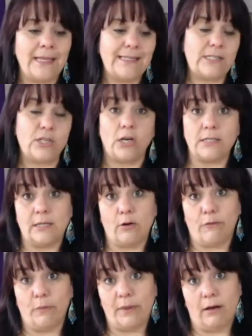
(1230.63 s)
starting
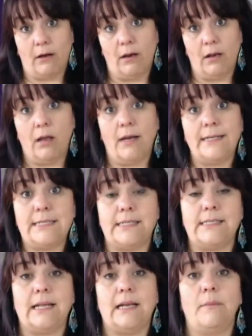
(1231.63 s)
off with our
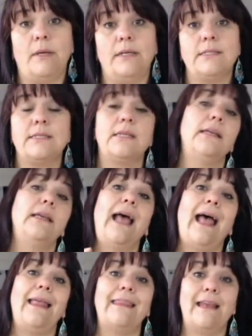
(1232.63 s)
lightest element
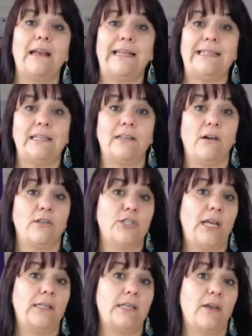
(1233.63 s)
and then adding our
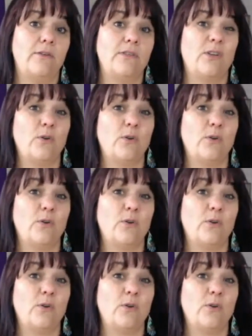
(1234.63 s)
shadows.